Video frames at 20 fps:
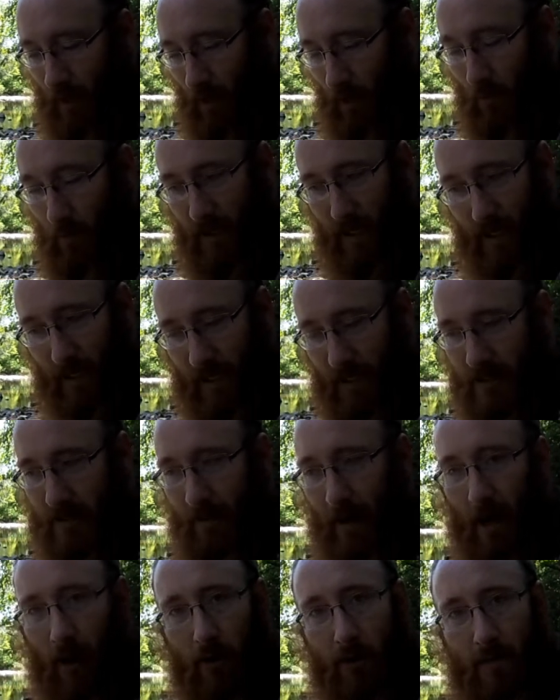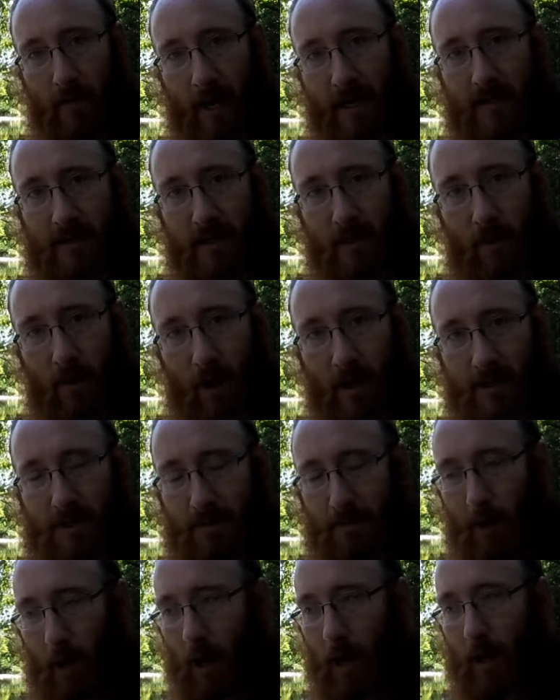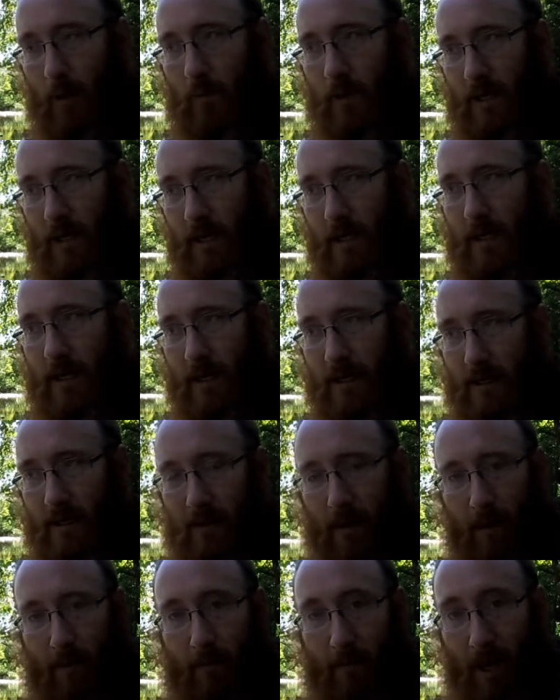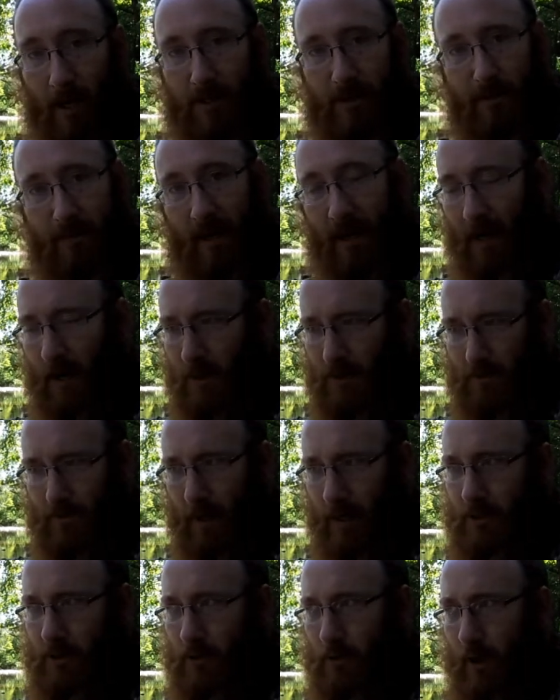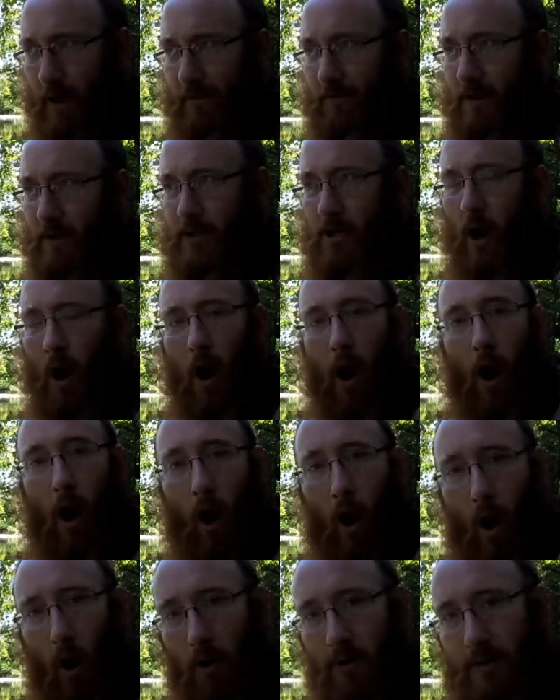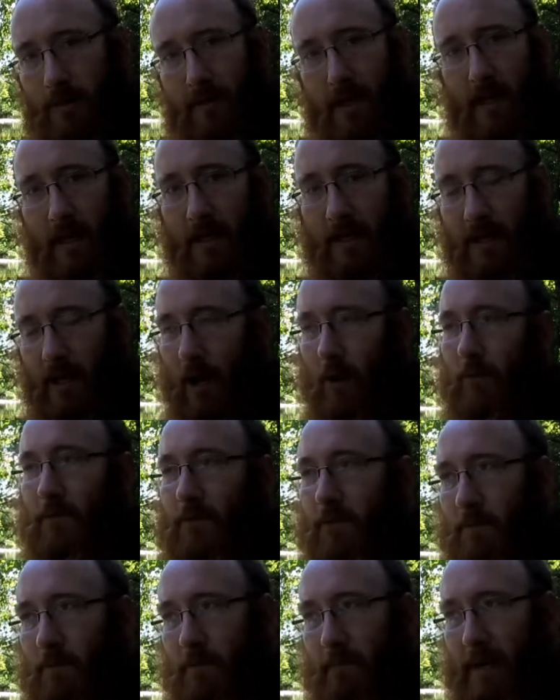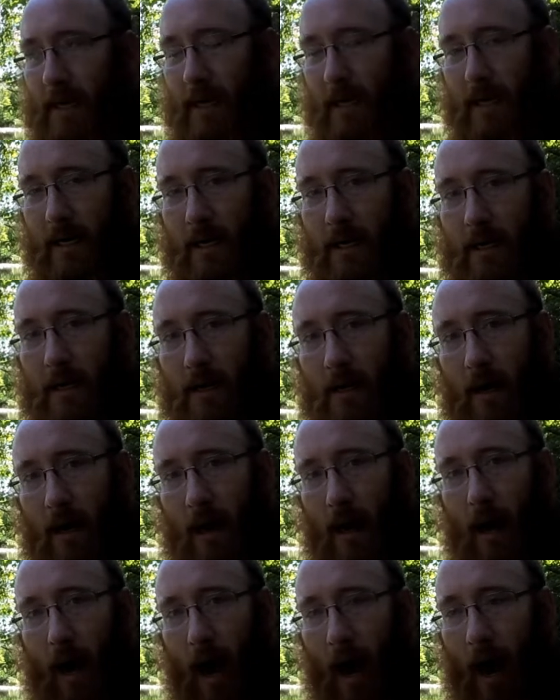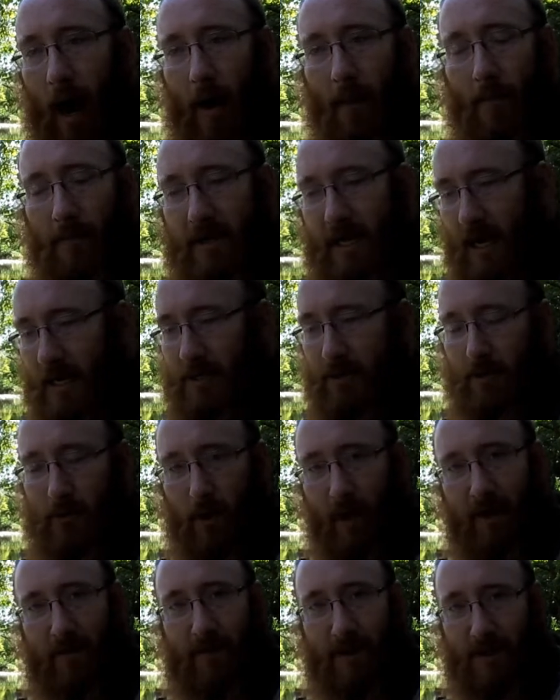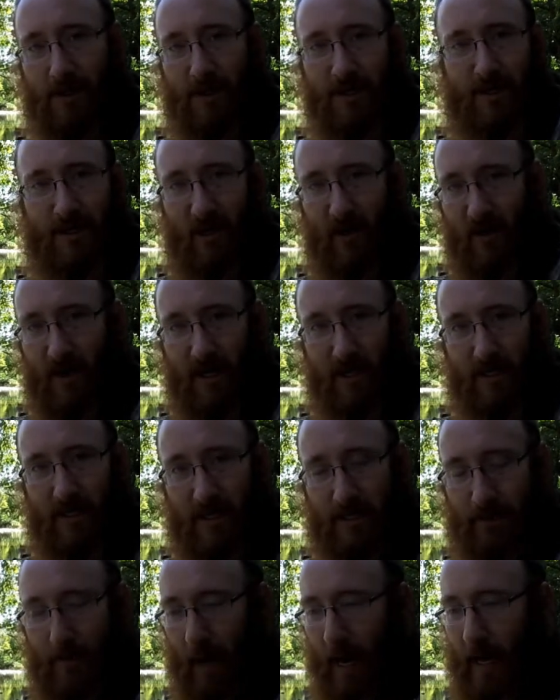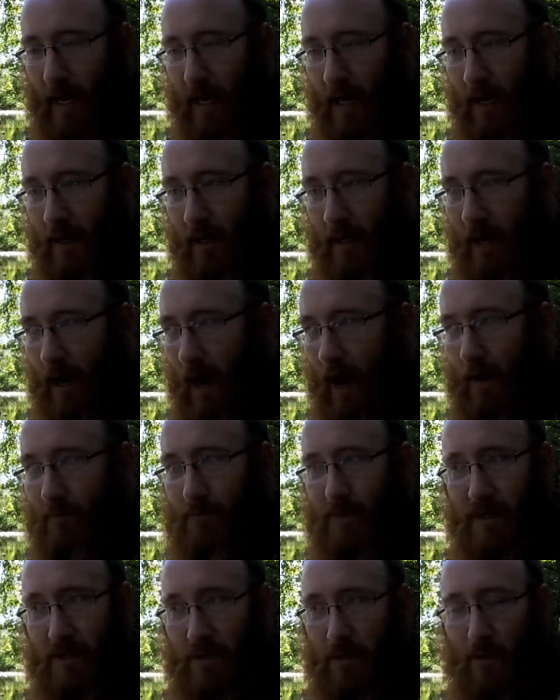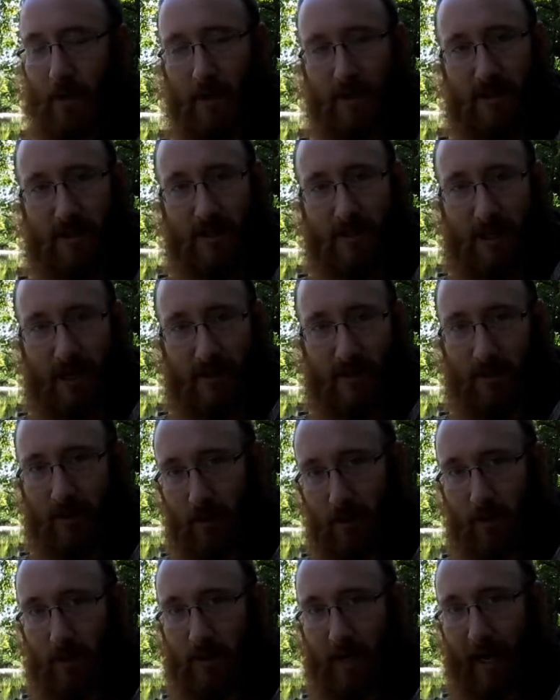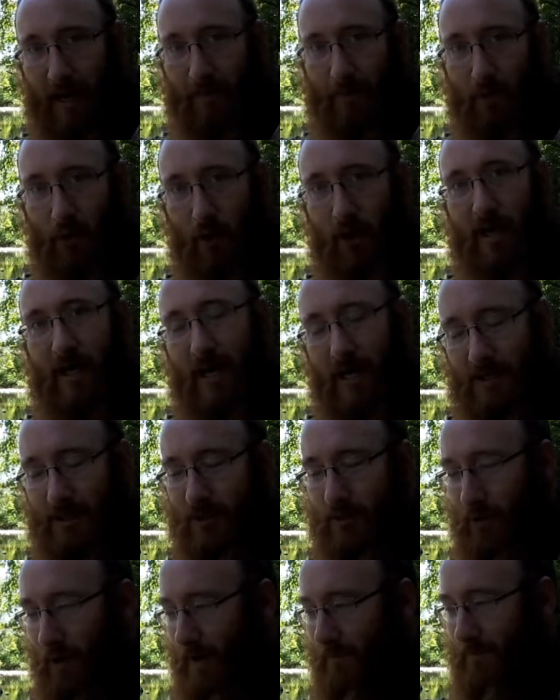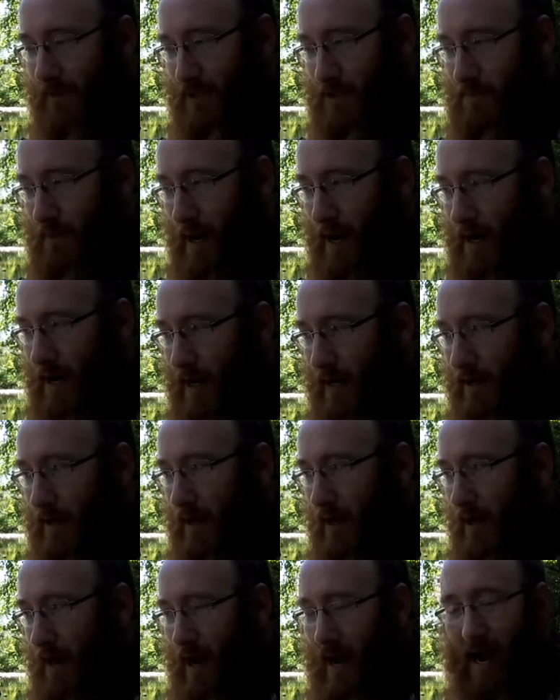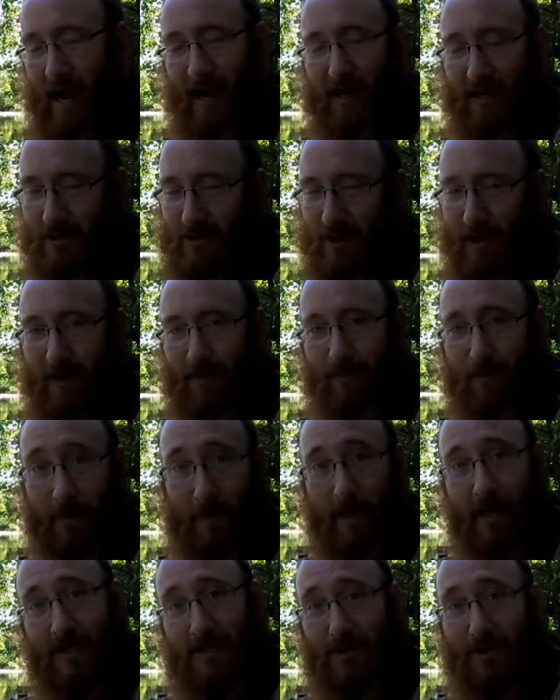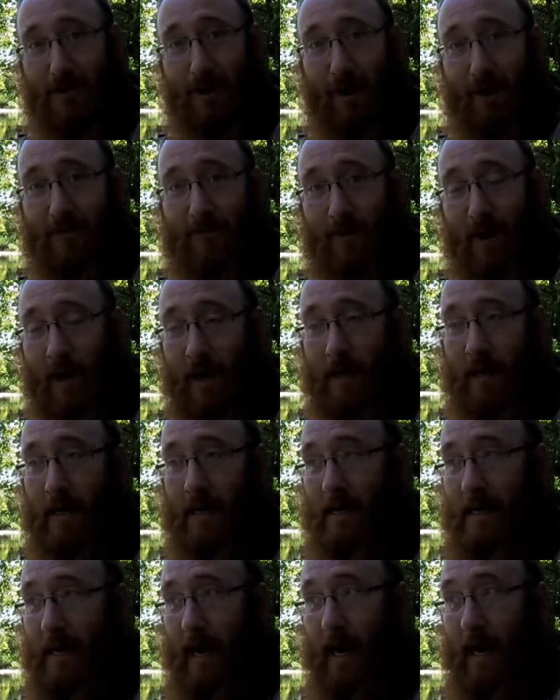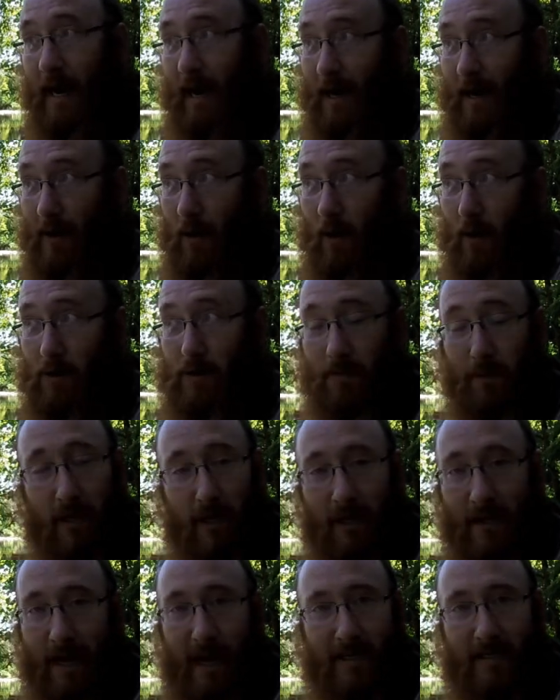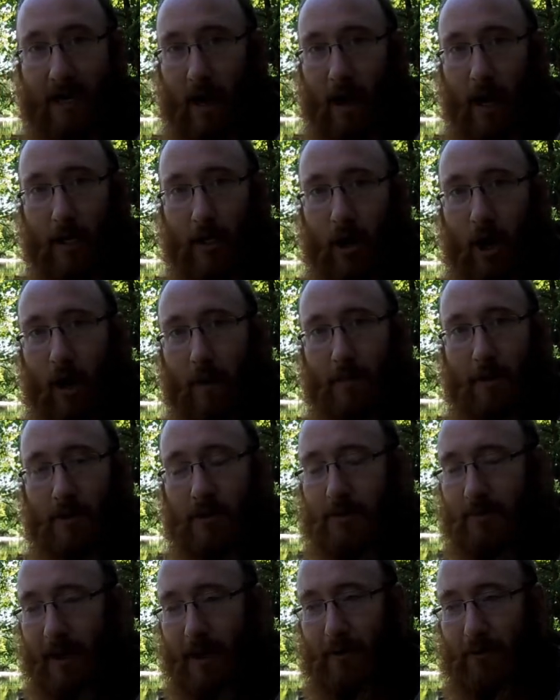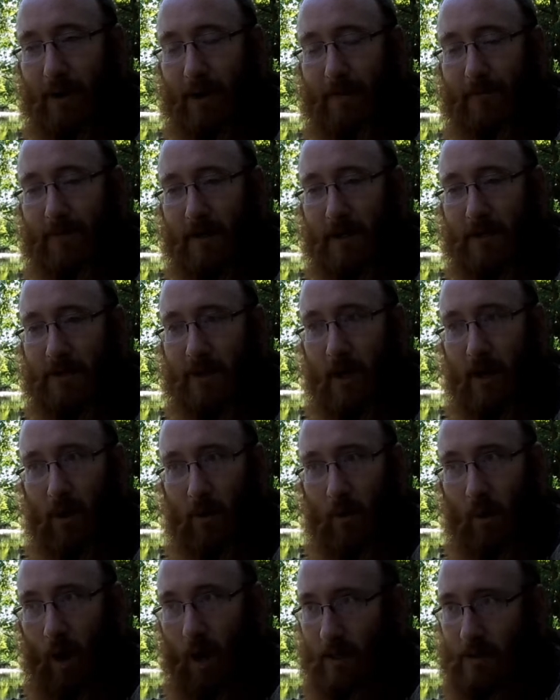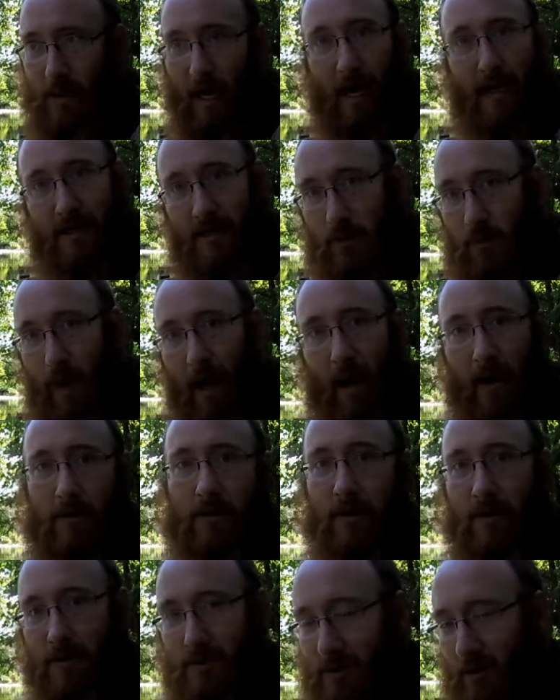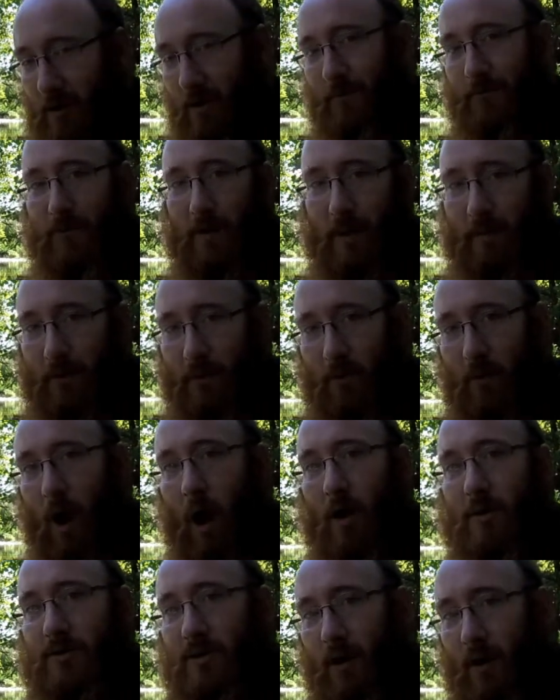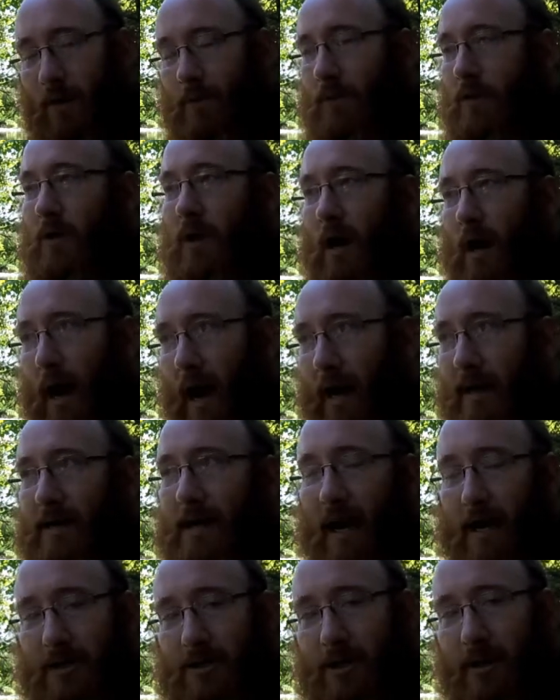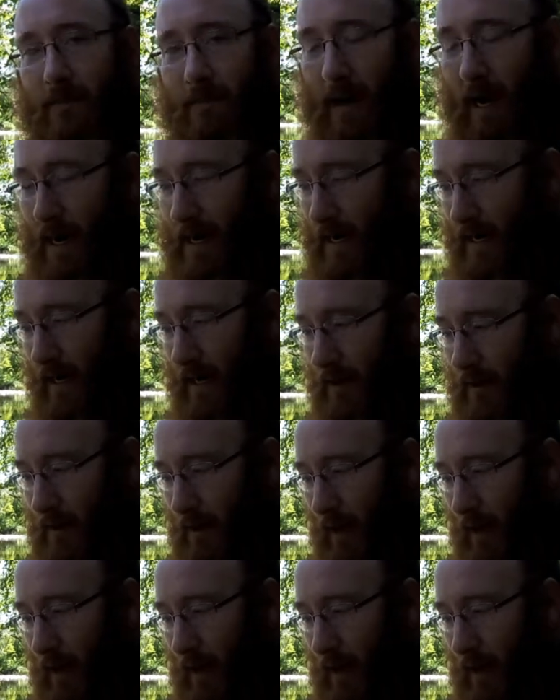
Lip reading: We did get some hellgrammites in the one spot. We did get a bunch of minnows, a bunch of crayfish. Ultimately, though, for me, catching crayfish is still easiest by hand. I've been doing it since I was a little tiny boy, catching crayfish by hand. And for me, it's a lot of fun. And ultimately, that's how I caught most of my crayfish, was I just went out there and started flipping rocks over and catching them by hand.